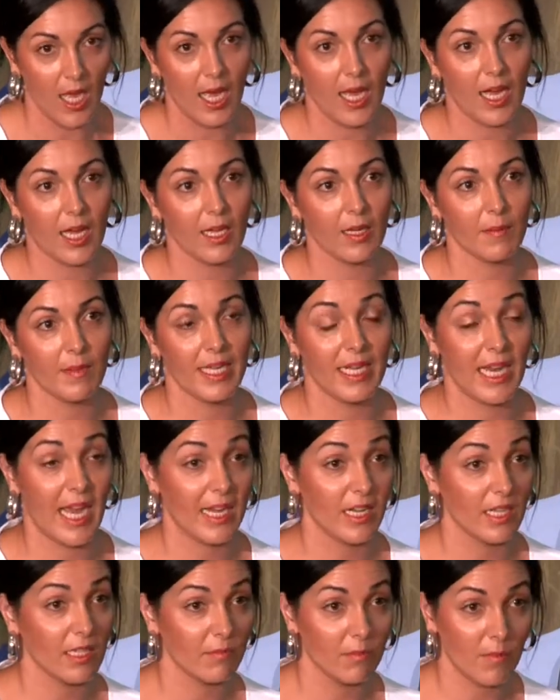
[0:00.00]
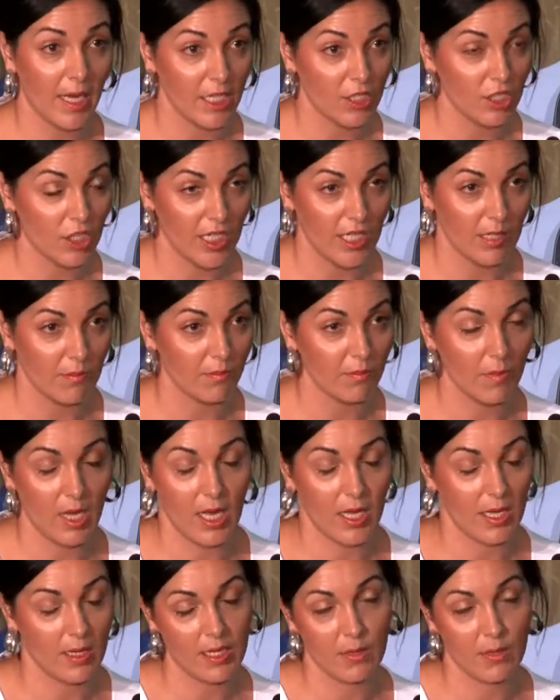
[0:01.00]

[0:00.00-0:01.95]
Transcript: Um, it had a major in, uh,